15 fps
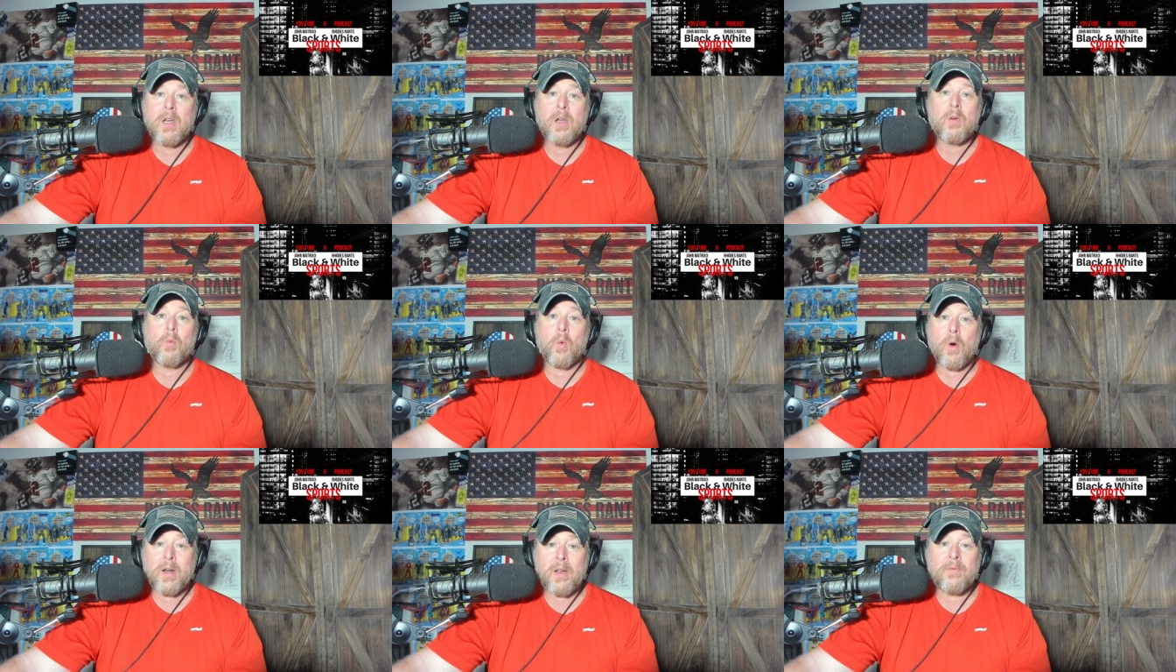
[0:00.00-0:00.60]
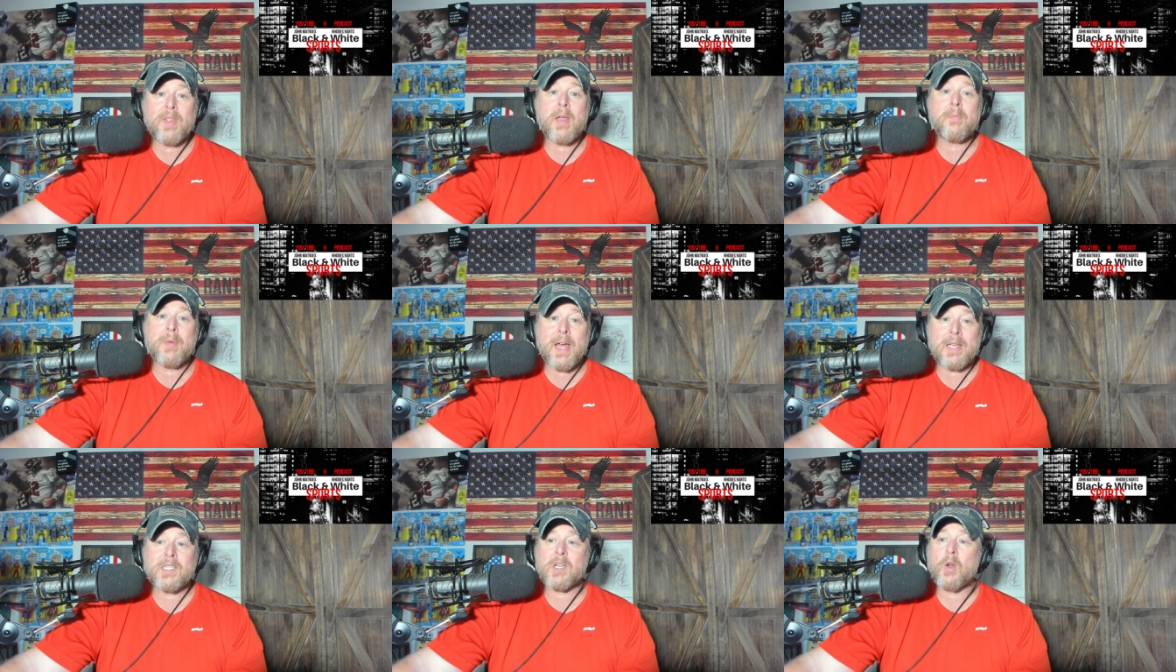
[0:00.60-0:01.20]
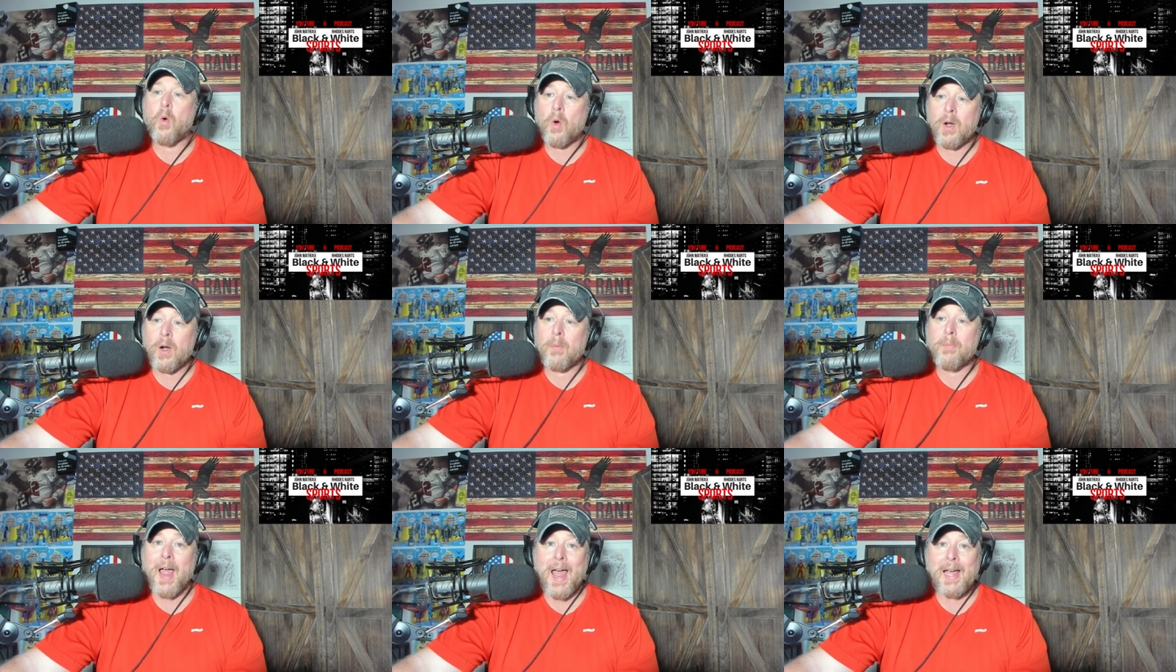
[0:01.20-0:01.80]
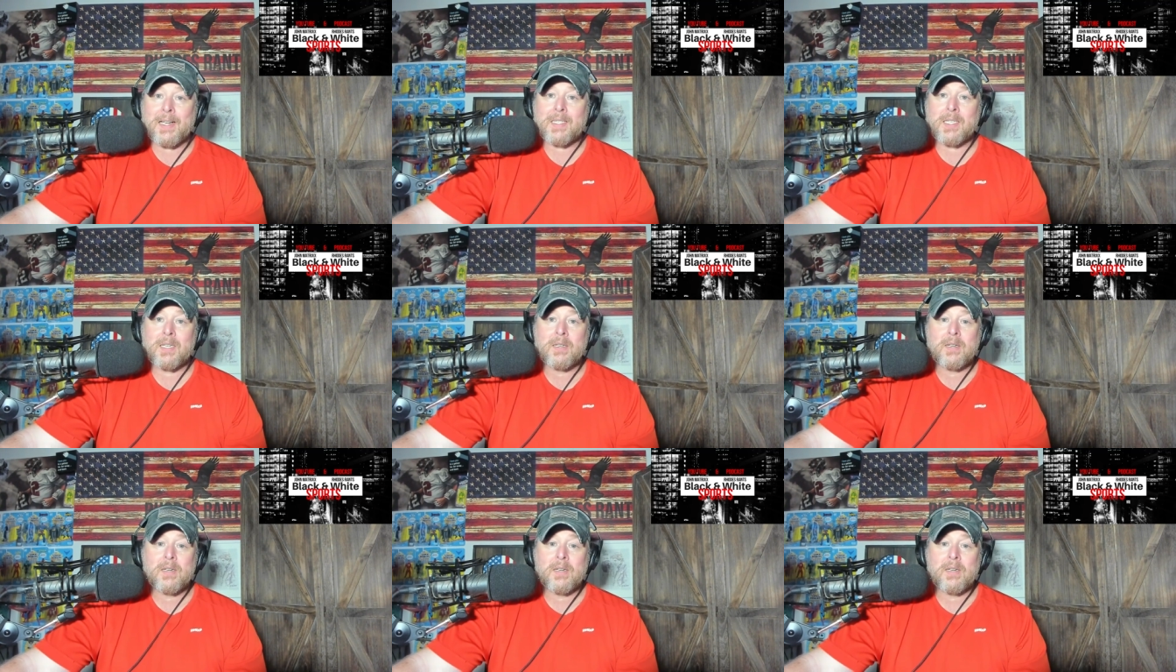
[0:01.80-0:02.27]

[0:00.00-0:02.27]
one of the best cornerbacks